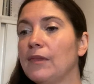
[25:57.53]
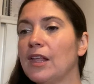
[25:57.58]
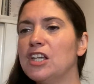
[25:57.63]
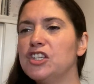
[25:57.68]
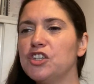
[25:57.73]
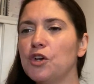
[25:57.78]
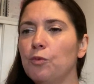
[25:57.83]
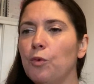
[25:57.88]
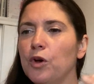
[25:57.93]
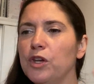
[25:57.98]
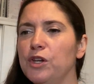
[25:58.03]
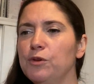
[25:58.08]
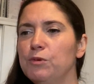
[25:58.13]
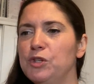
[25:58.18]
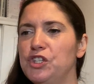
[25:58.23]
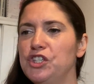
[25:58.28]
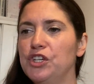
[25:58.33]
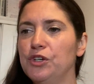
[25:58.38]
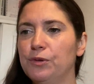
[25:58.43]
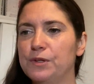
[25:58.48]
So what you
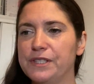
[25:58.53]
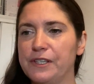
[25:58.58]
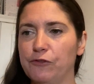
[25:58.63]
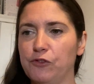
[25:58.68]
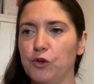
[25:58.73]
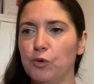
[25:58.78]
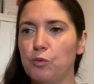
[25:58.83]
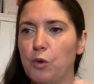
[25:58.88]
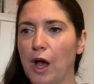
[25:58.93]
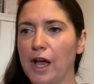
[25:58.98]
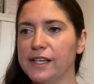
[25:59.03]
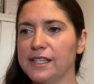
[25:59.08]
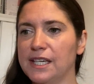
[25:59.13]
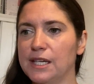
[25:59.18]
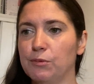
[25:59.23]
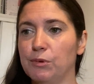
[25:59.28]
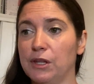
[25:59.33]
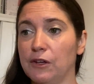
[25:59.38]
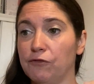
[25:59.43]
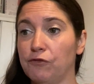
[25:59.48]
would do is, if you're
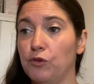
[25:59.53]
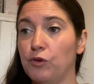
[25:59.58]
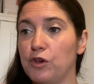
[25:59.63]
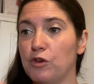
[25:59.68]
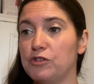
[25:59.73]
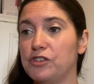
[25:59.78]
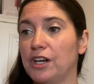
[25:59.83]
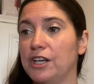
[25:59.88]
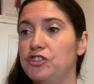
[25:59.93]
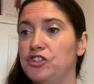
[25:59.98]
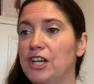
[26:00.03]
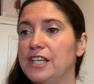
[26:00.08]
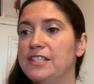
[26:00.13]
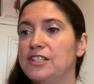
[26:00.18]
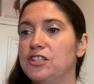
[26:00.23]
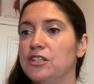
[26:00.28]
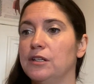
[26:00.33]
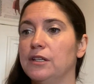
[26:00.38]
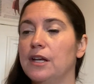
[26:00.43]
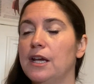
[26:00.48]
working with it for your
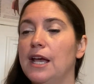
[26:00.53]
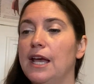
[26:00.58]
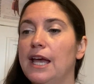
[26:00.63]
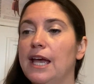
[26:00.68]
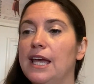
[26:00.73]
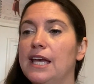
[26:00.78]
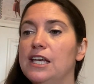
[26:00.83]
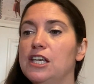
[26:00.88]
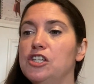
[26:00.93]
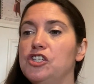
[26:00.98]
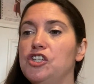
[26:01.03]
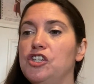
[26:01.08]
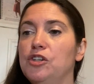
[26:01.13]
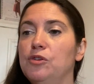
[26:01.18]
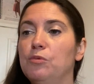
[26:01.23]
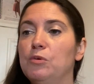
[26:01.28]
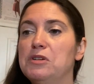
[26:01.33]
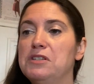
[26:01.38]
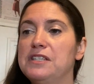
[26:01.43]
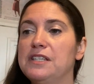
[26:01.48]
digestion, is
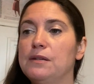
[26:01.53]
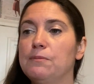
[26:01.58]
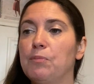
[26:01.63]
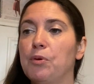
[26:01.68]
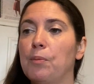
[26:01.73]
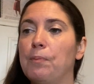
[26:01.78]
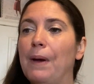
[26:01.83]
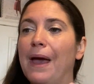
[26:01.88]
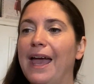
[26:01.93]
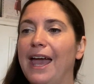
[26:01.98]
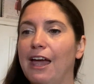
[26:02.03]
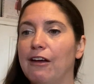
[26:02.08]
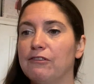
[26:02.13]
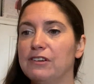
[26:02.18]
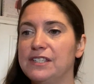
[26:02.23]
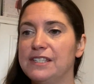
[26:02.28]
you would prepare a